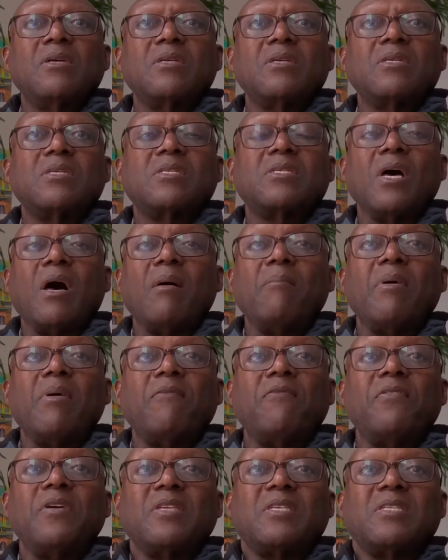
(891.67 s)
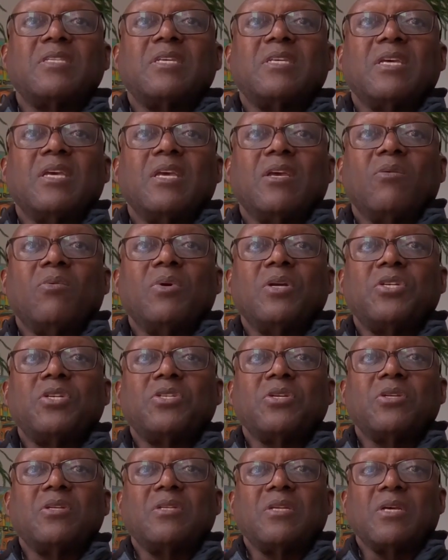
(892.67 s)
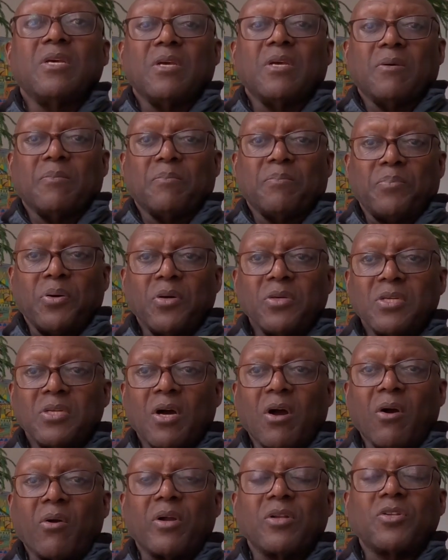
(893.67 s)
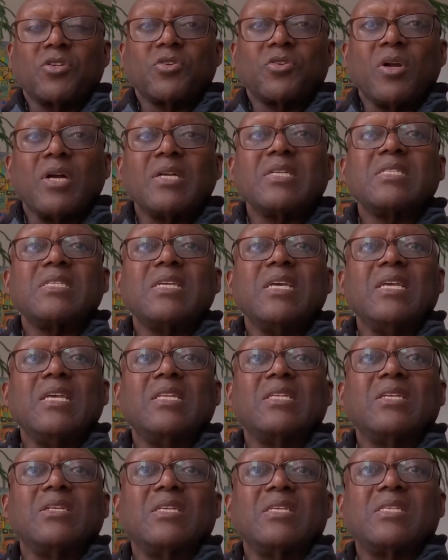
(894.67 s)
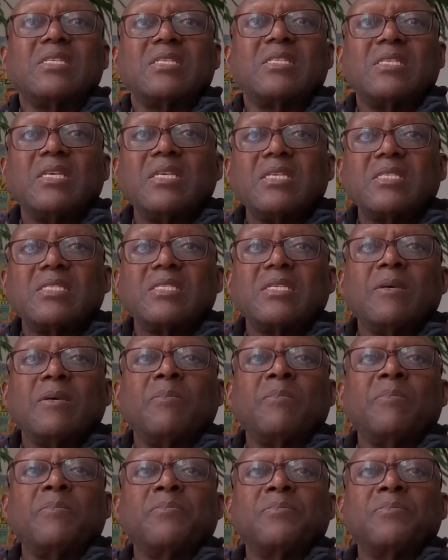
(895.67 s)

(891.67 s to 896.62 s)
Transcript: Some of it we should put our trust into the system.